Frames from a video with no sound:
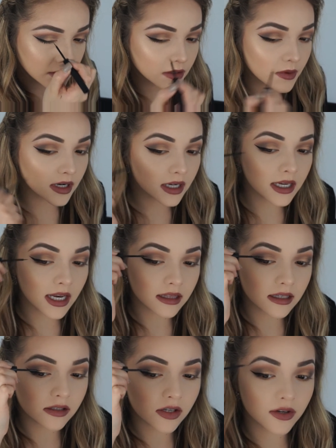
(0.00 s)
Want to connect
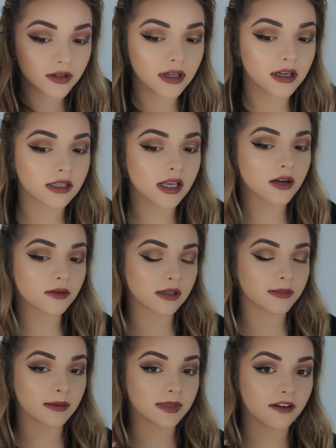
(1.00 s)
this to your lid, because I know
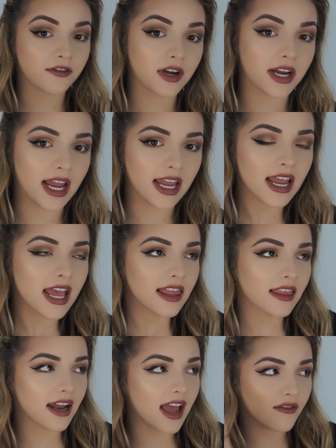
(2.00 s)
sometimes I forget
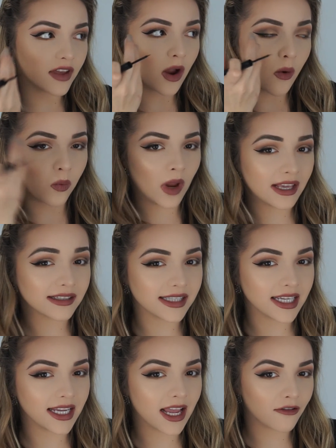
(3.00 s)
and I have like a wing
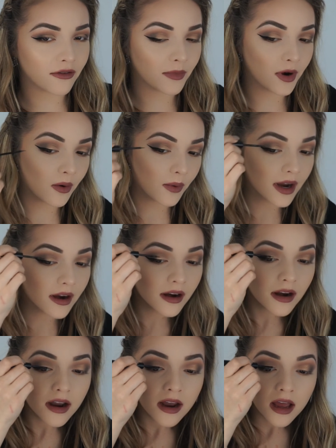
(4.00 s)
sticking out from nowhere.
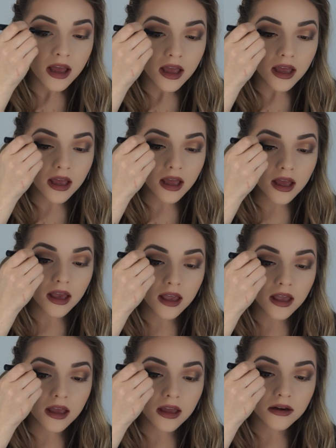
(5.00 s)

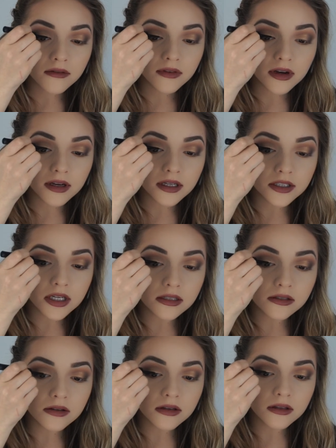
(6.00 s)
And very
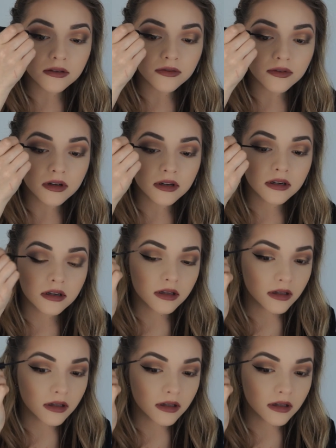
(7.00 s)
gentle in the front.